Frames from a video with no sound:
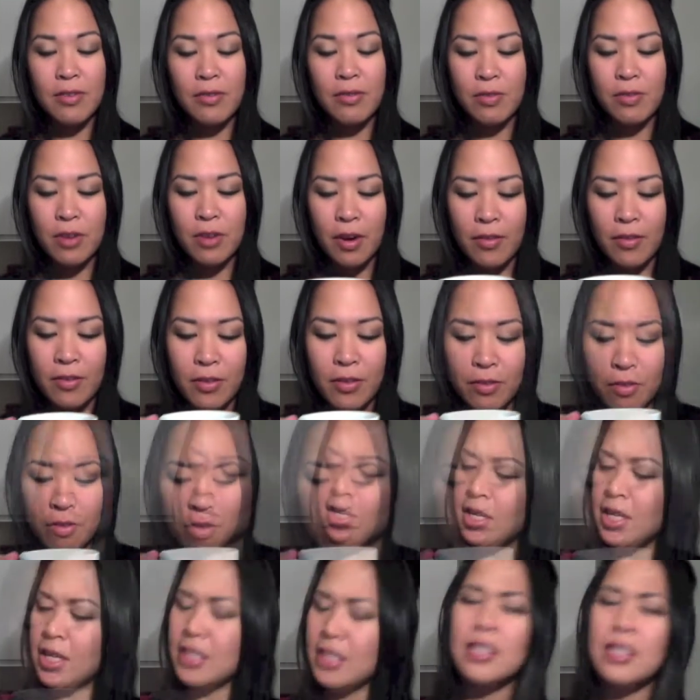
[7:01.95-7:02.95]
the
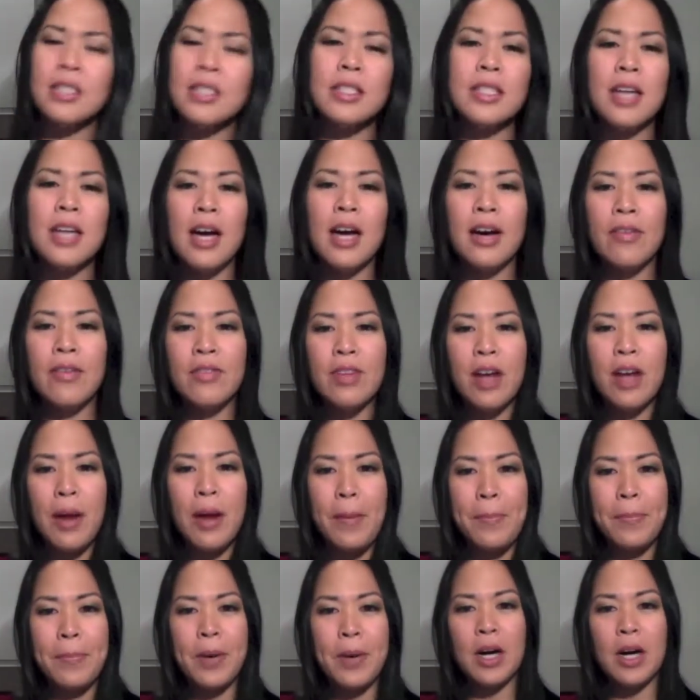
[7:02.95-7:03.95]
front. It doesn't have
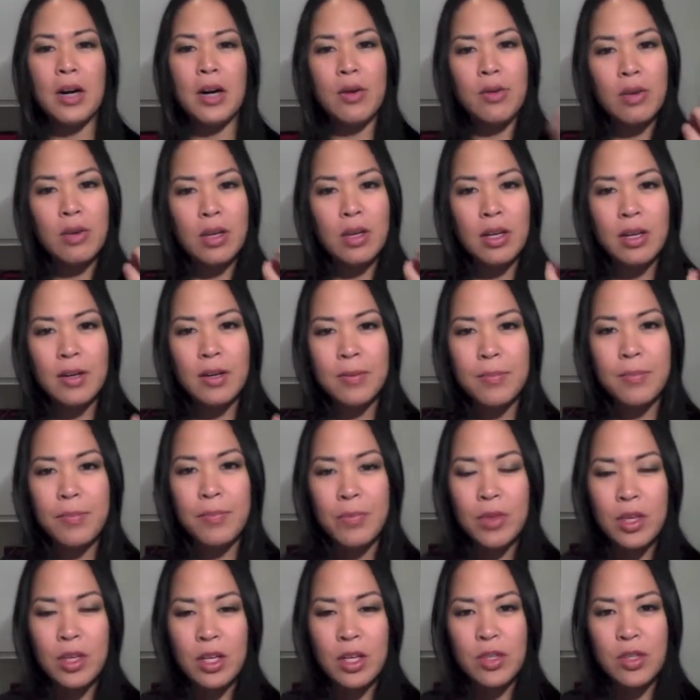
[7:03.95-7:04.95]
that puckery,
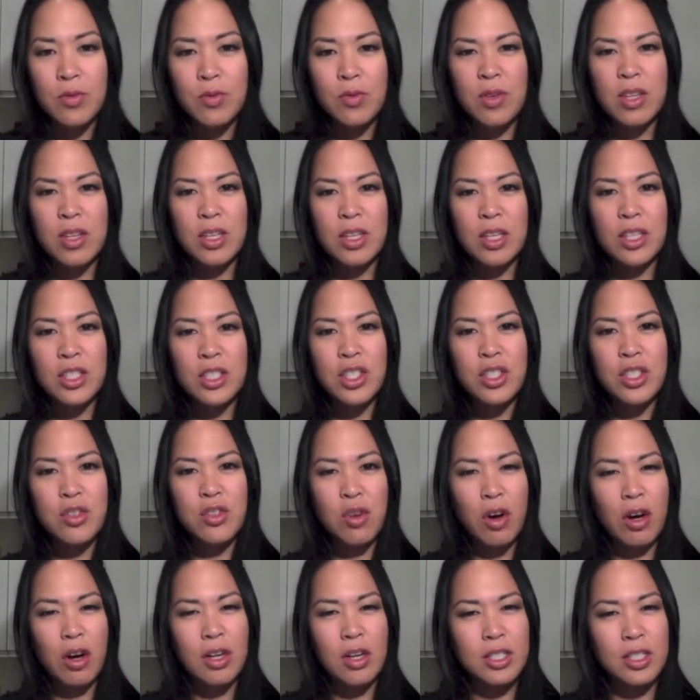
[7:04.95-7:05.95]
really
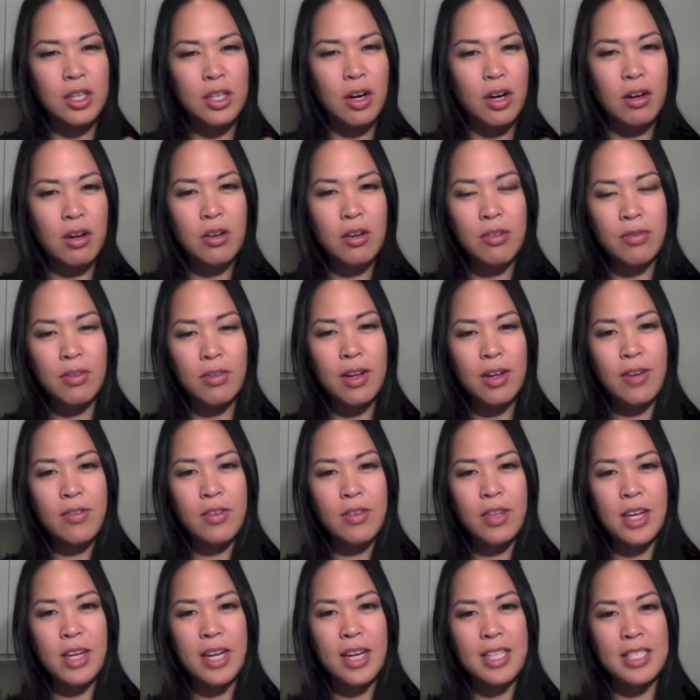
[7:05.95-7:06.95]
strong tart flavor
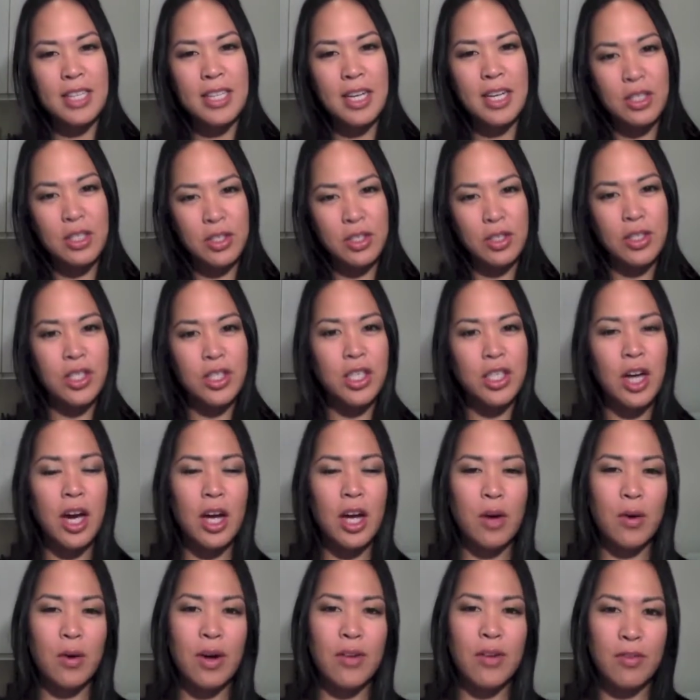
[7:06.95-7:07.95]
that I tend to shy
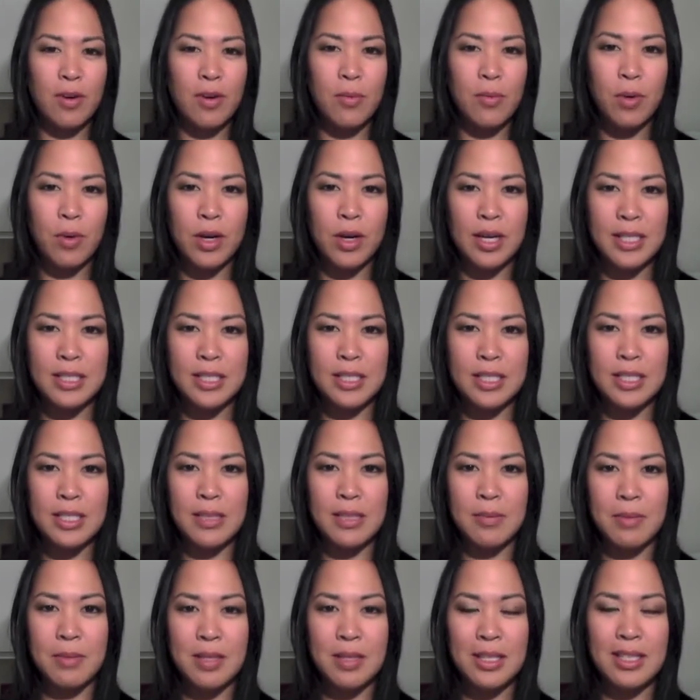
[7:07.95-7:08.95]
away from when I see
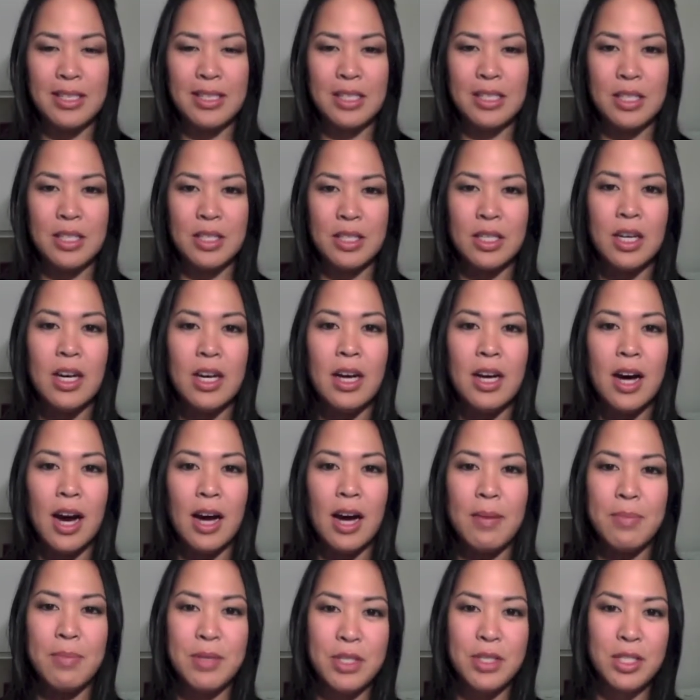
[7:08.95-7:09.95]
something that says
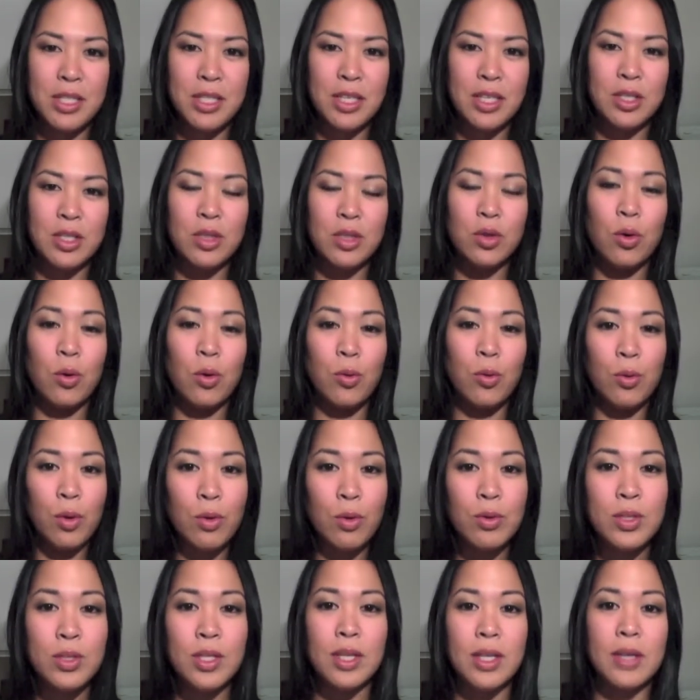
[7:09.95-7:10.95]
hibiscus or
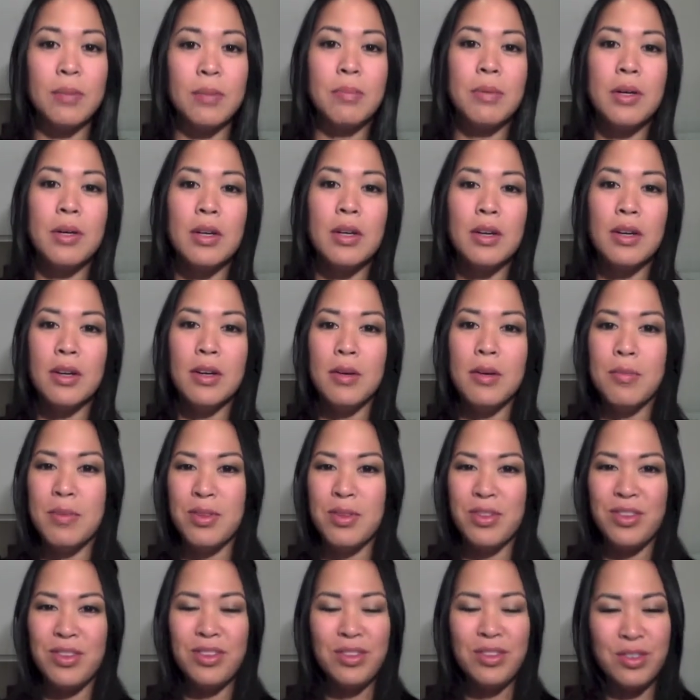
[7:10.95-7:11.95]
rosehip.
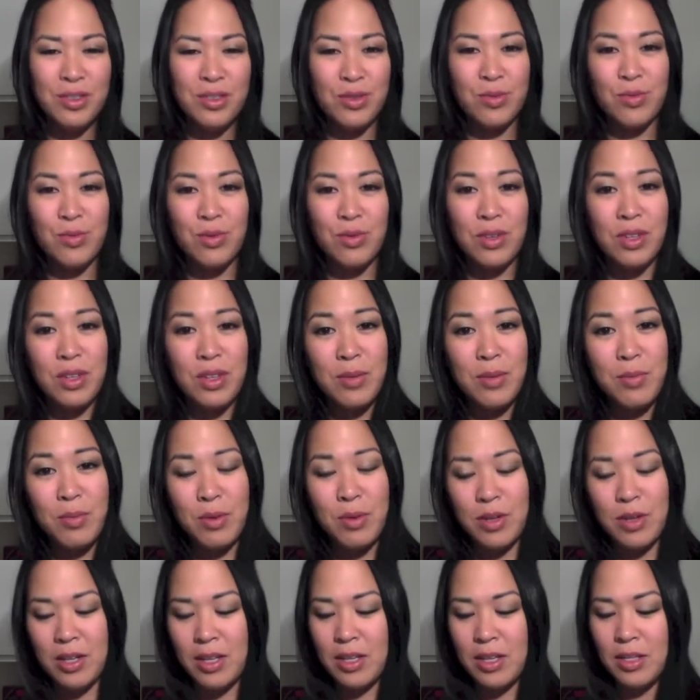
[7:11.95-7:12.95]
But this is really
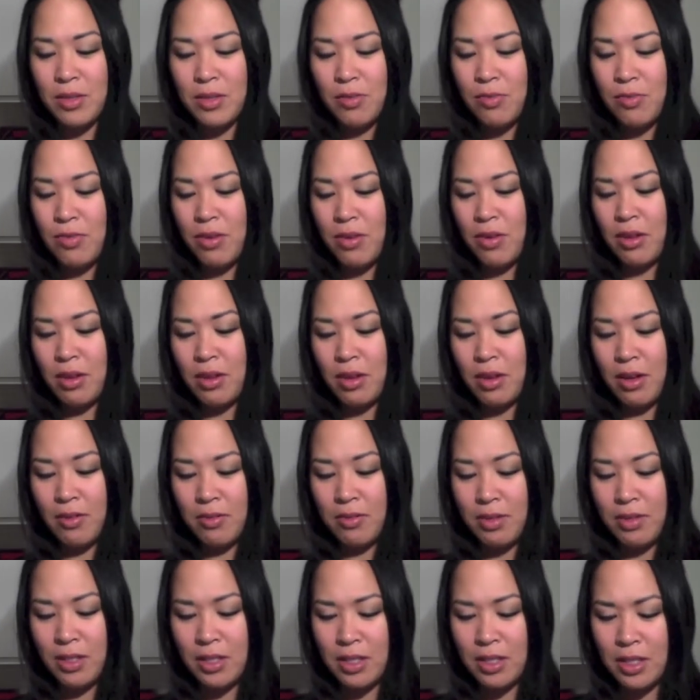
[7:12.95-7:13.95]
pretty. It's a very
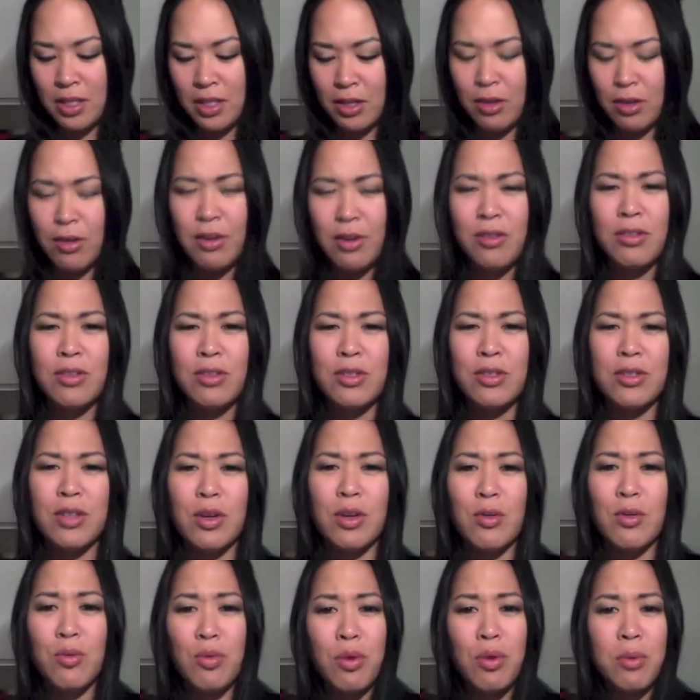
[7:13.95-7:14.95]
lovely tea. Oh, it feels like
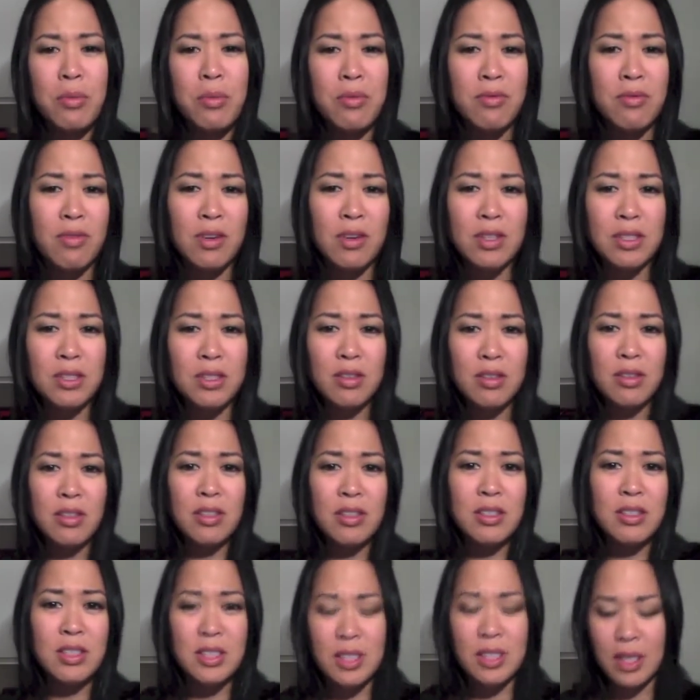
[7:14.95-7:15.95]
warm and fuzzy on the
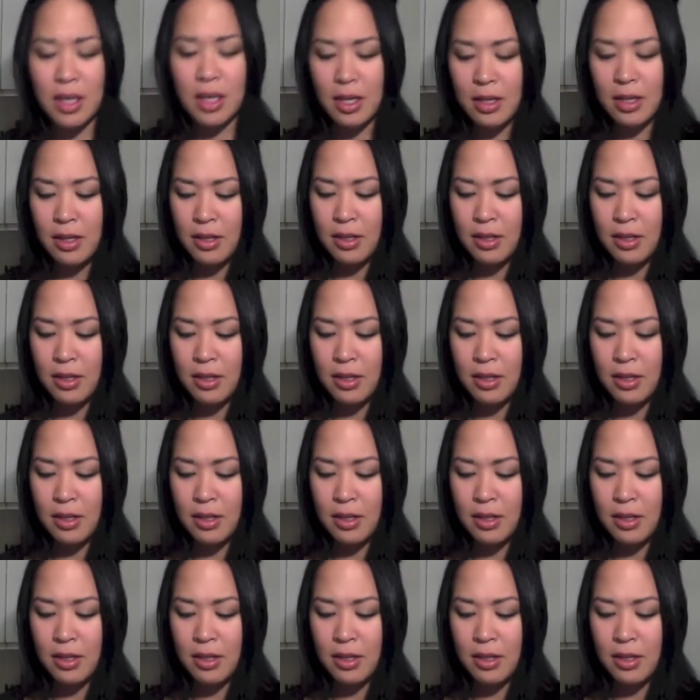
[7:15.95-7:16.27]
inside.